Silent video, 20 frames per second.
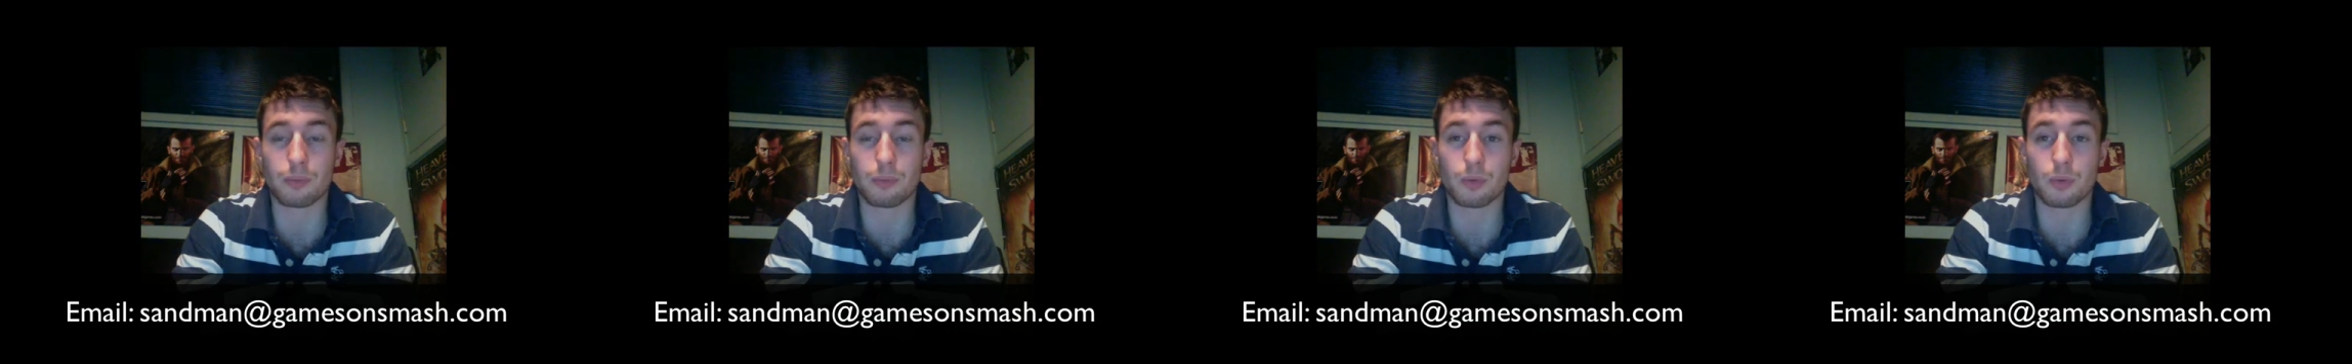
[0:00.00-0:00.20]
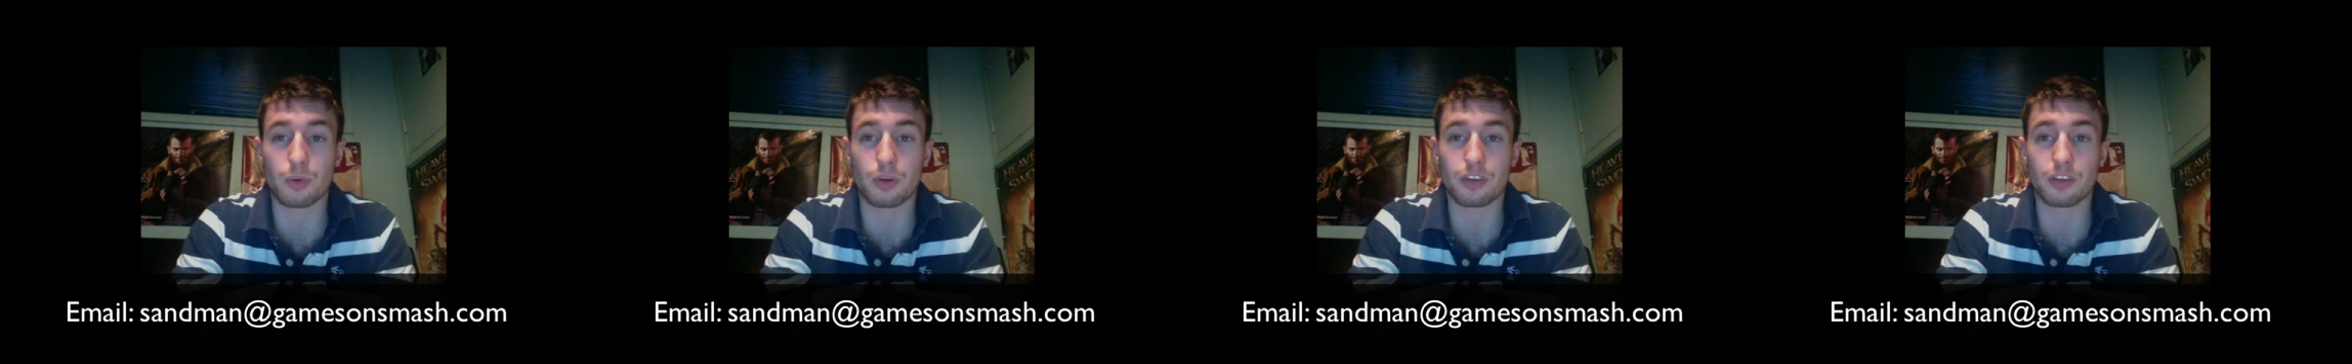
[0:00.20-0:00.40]

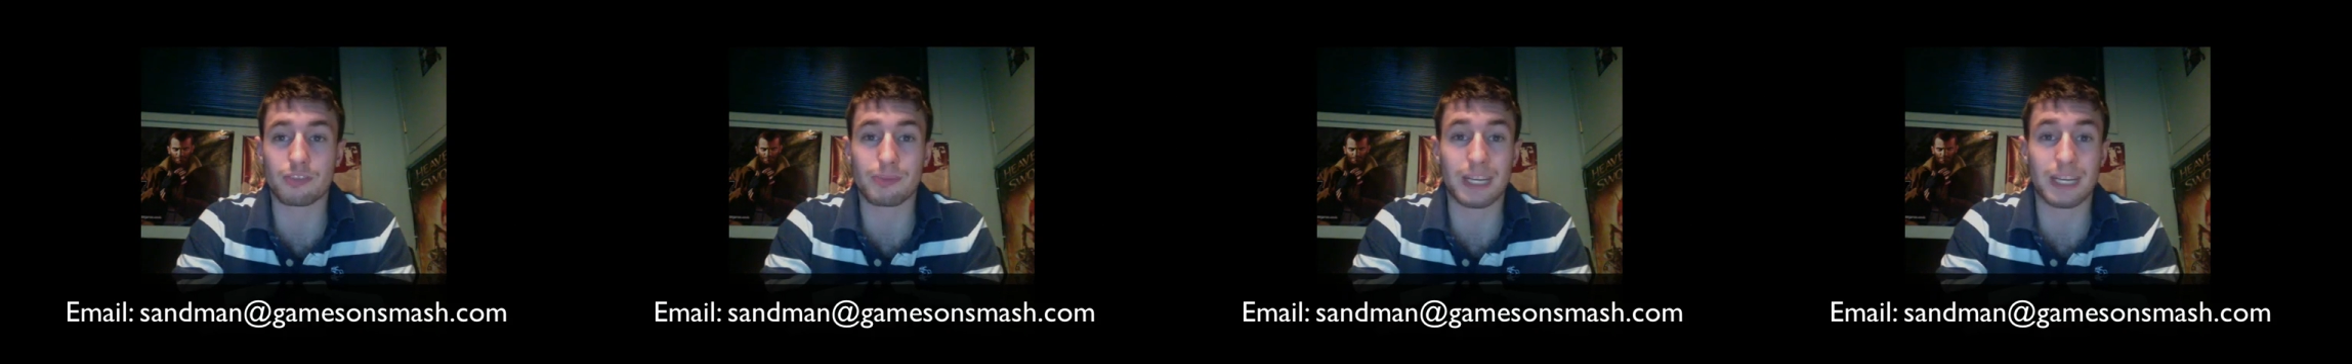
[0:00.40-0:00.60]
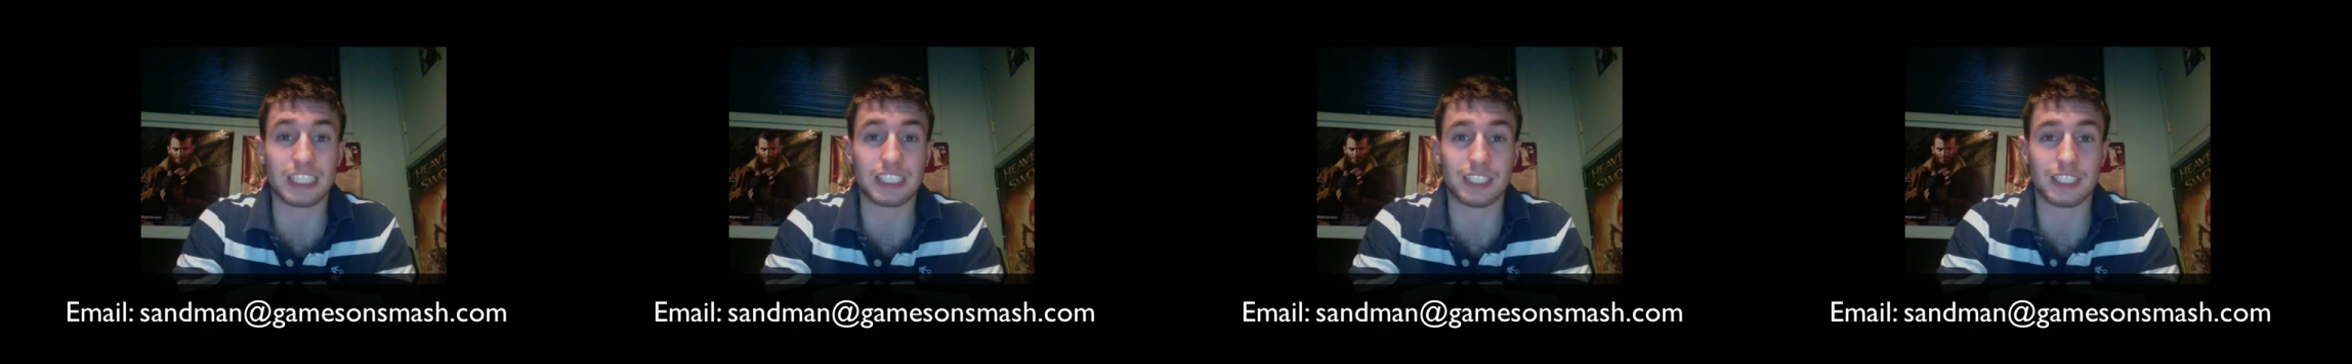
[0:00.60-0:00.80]
more of
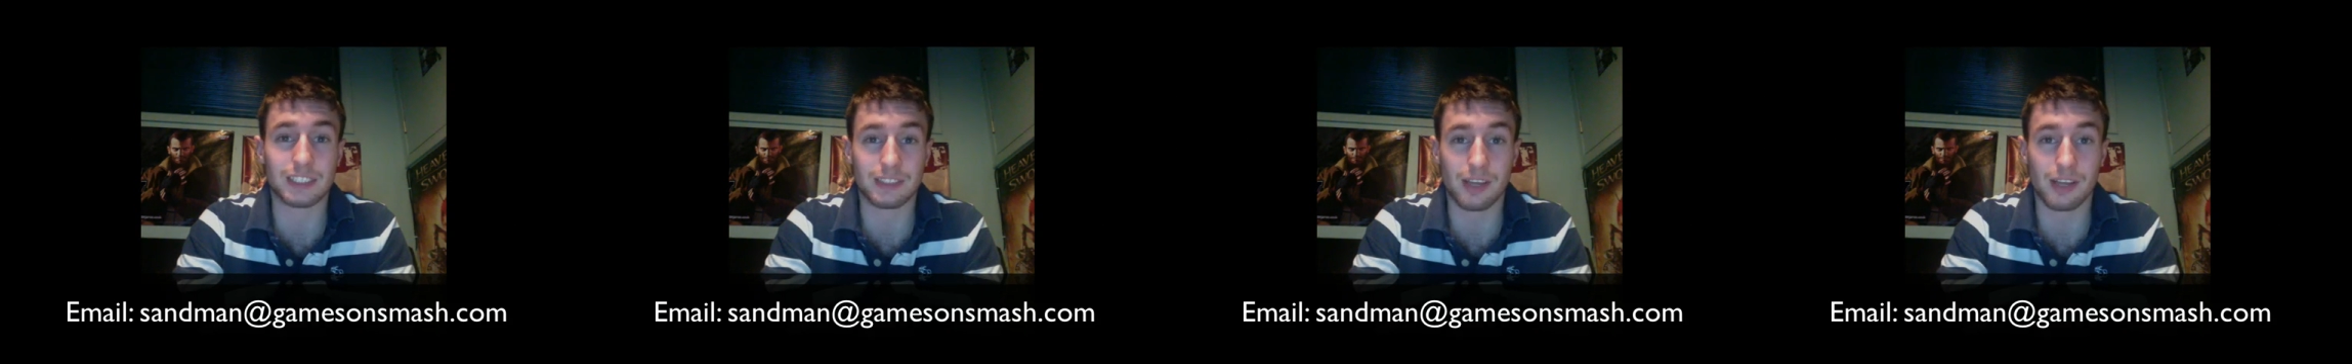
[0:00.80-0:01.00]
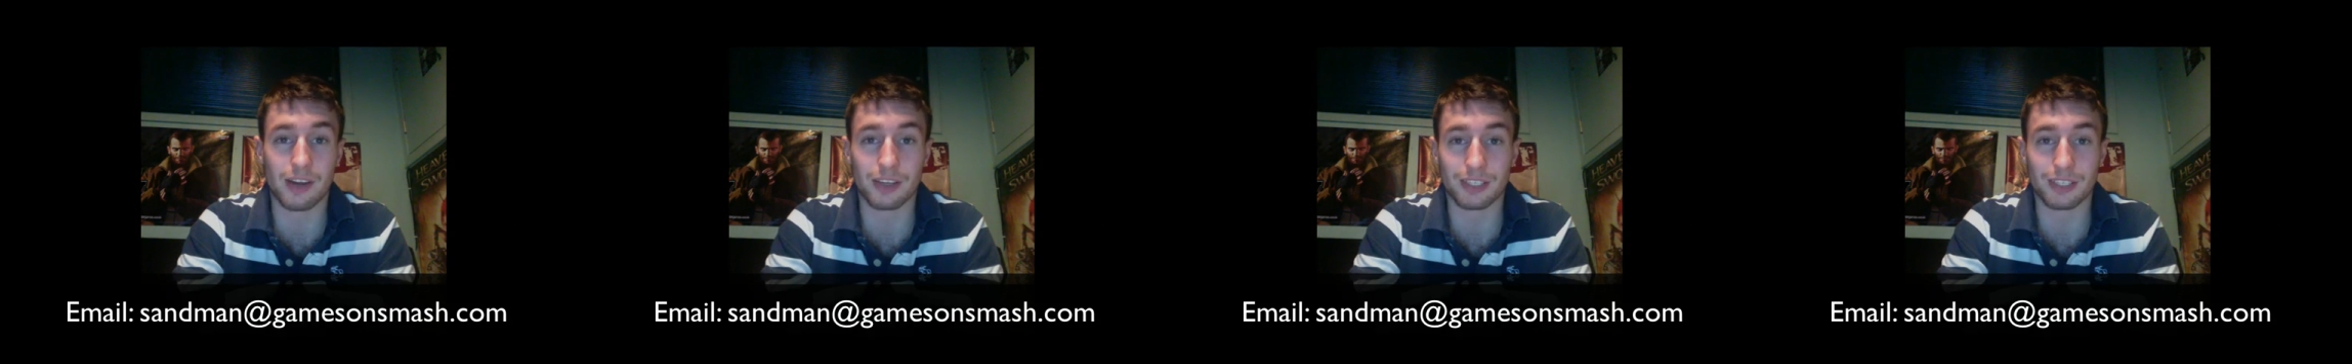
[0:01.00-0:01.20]
my shit
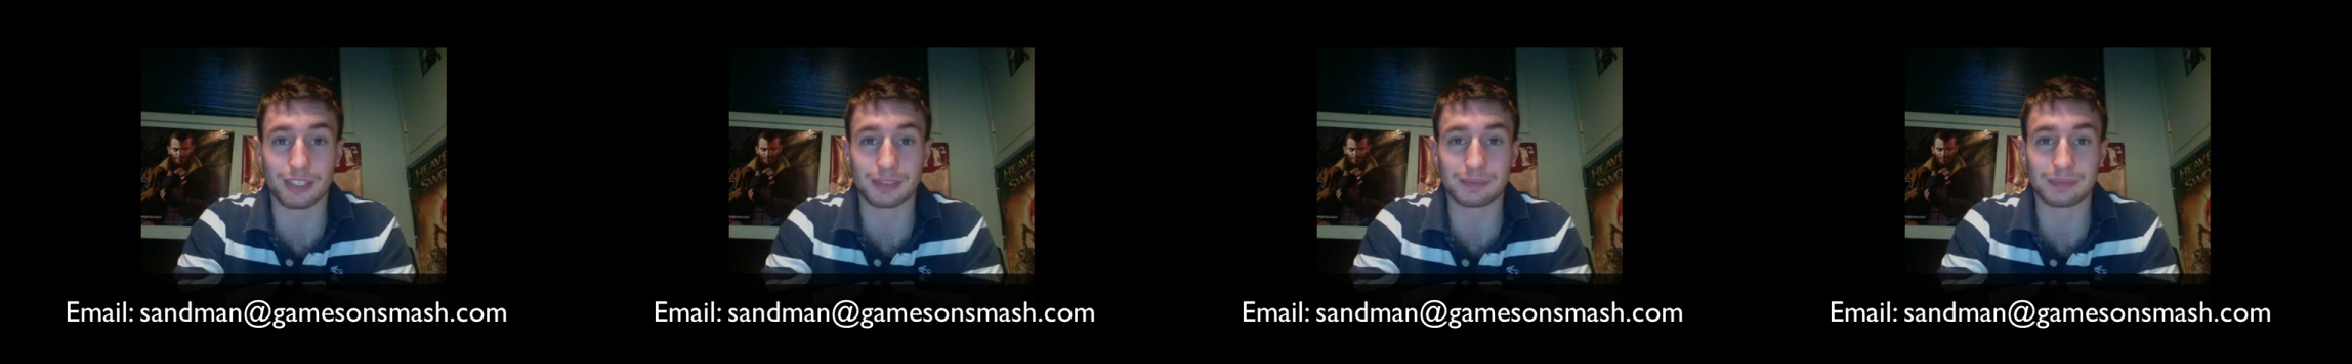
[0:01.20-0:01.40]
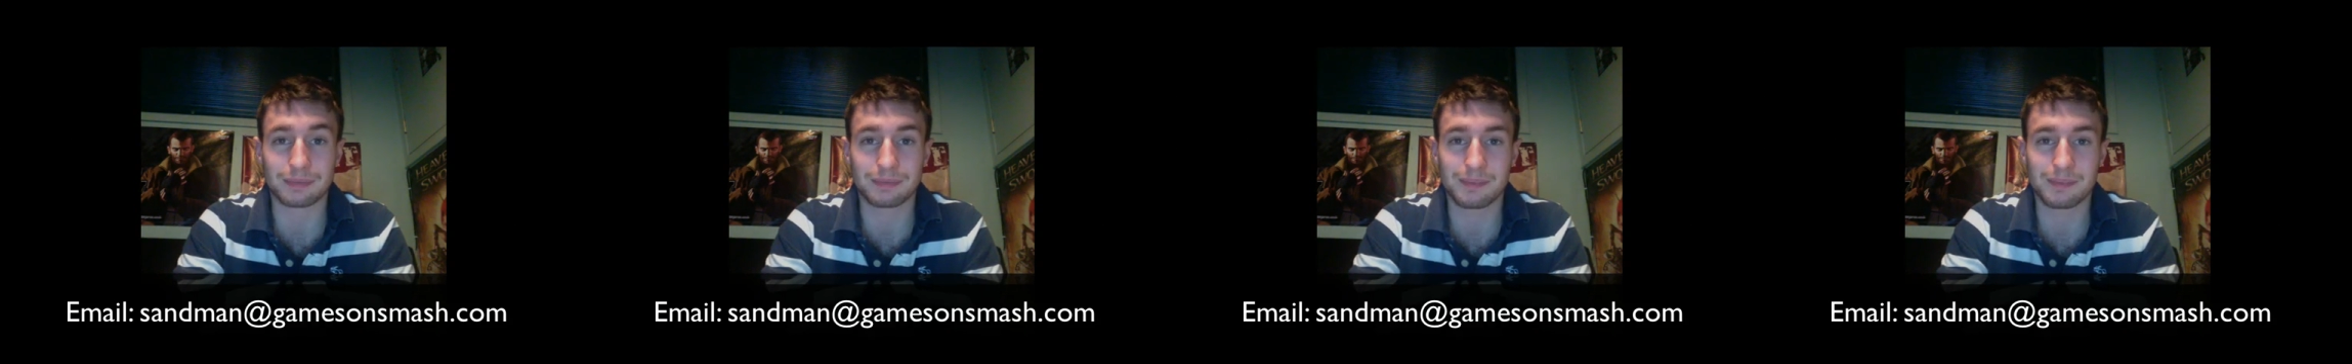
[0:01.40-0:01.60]
talking.